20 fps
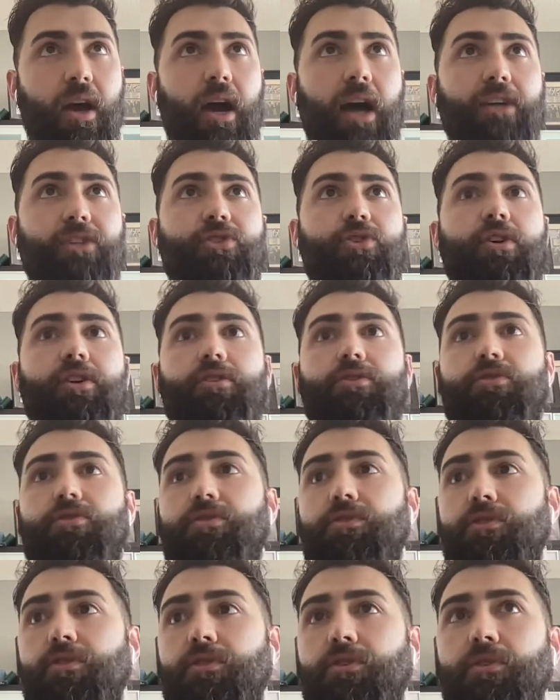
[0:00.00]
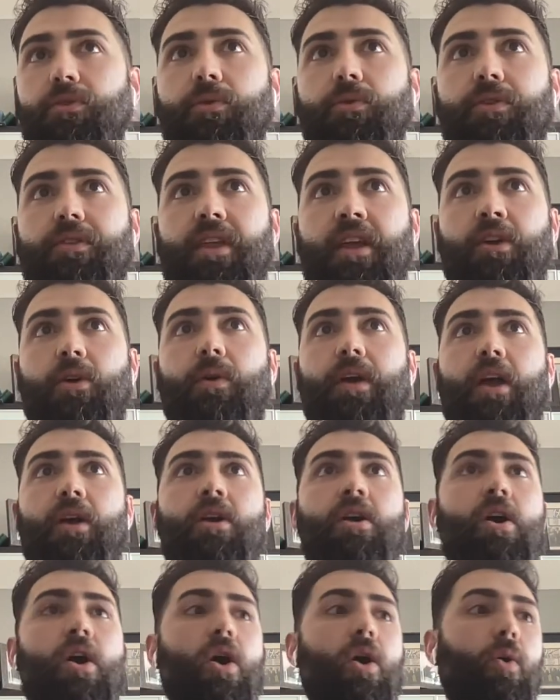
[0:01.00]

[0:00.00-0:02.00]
I started to think, okay,